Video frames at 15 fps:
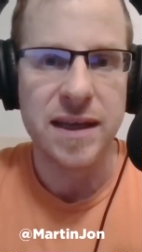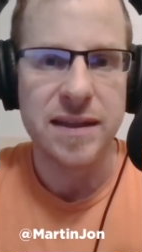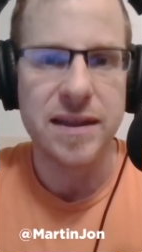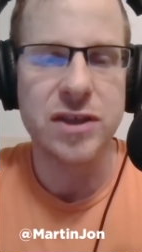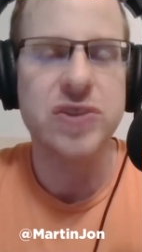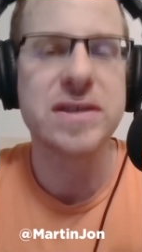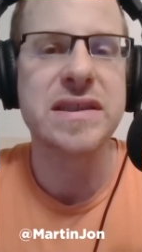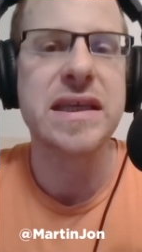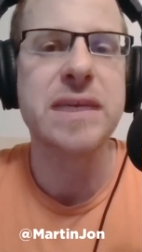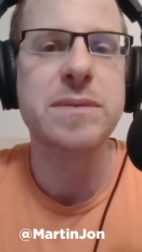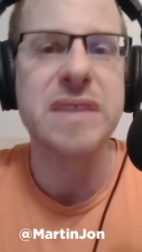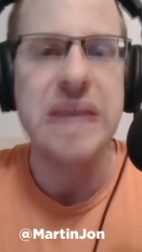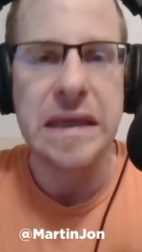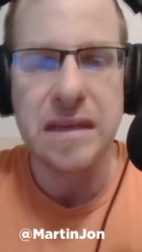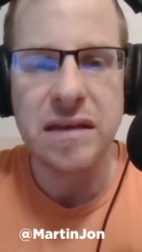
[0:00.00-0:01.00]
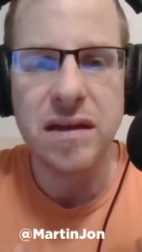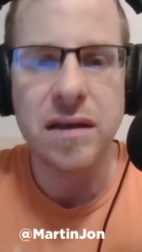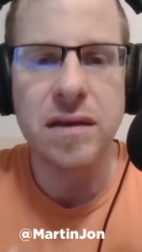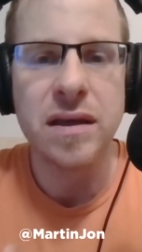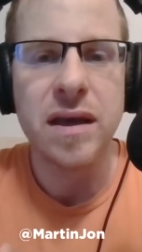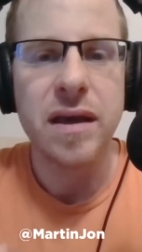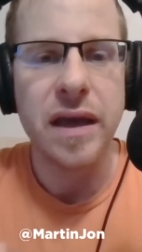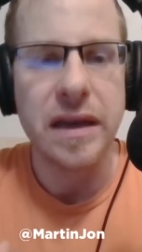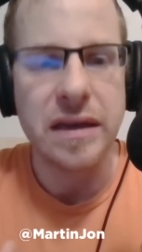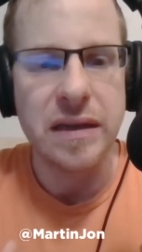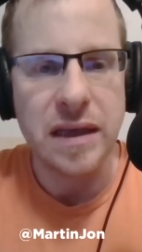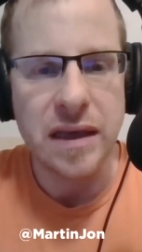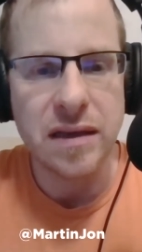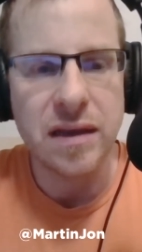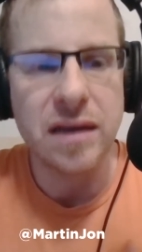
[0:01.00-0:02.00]
that just keeps eating and
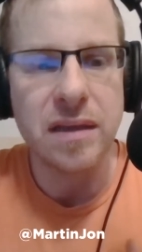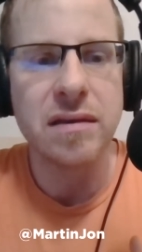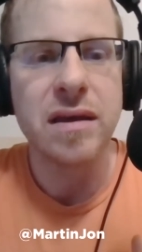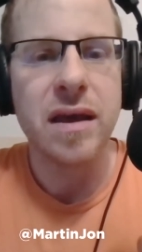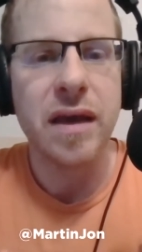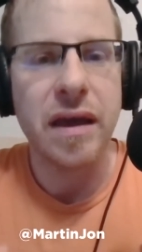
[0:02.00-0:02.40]
eating